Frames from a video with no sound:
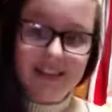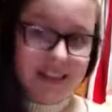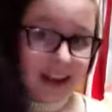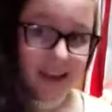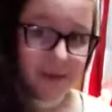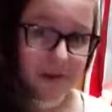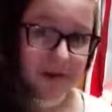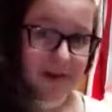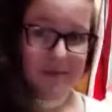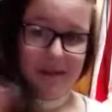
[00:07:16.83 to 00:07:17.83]
that's what
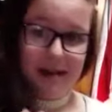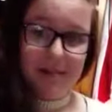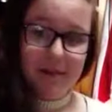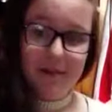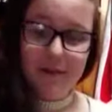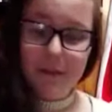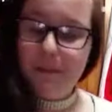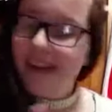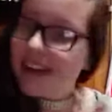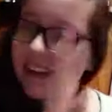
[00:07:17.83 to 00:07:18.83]
she reminded me of.
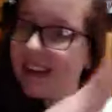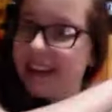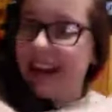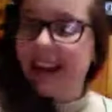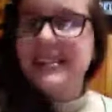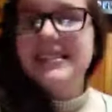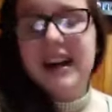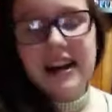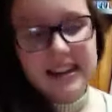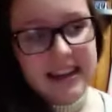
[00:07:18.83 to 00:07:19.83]
But nonetheless,
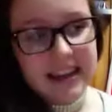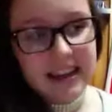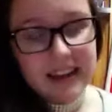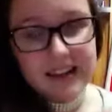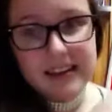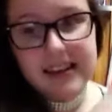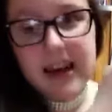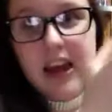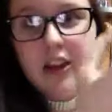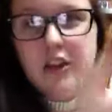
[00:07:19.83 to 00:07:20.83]
I think it's
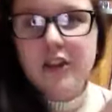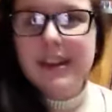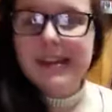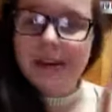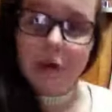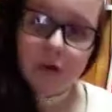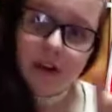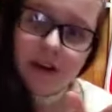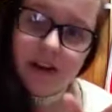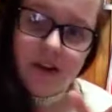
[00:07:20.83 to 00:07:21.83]
she's a good
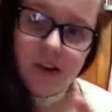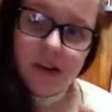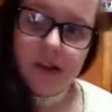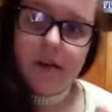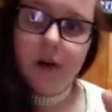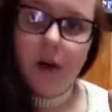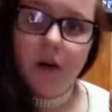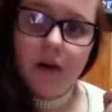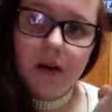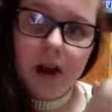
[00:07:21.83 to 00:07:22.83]
addition to the
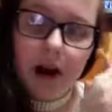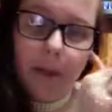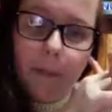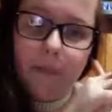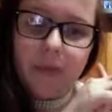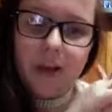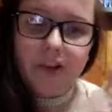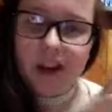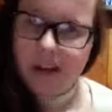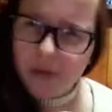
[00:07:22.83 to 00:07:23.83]
song. Um,
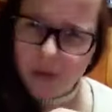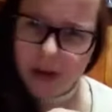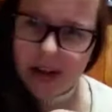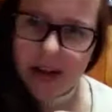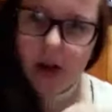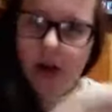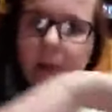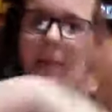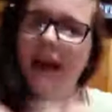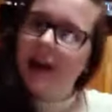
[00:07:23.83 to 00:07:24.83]
she doesn't really
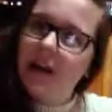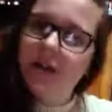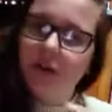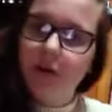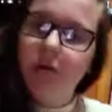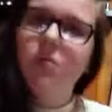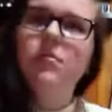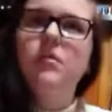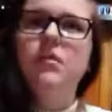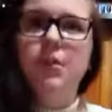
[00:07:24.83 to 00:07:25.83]
her backing
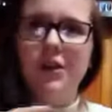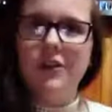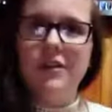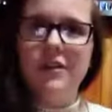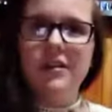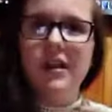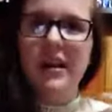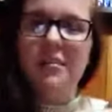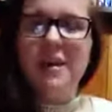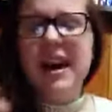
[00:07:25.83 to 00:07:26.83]
vocals when she's just
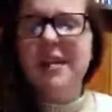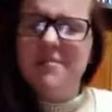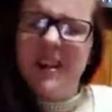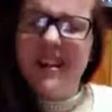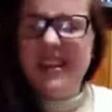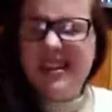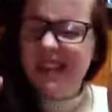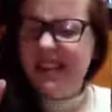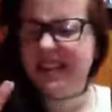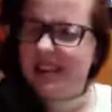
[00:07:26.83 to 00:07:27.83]
like
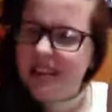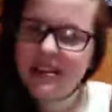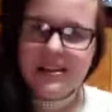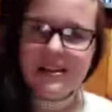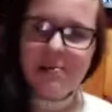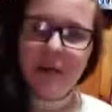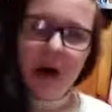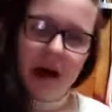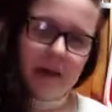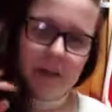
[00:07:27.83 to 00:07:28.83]
popular
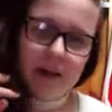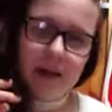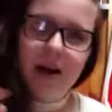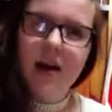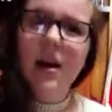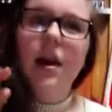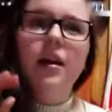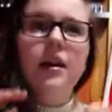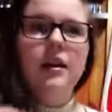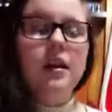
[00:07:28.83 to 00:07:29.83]
behind Mika.
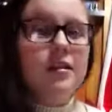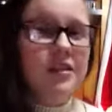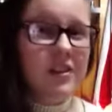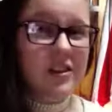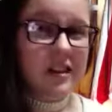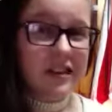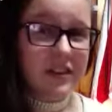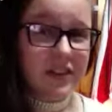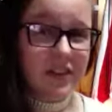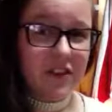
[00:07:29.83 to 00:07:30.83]
It doesn't she sound
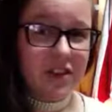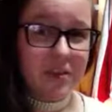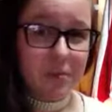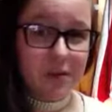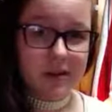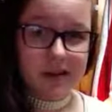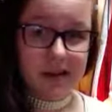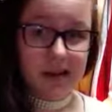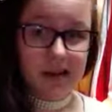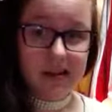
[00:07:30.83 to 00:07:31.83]
that different to
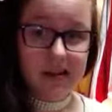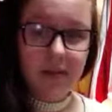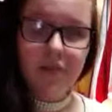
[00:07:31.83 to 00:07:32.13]
Priscilla's.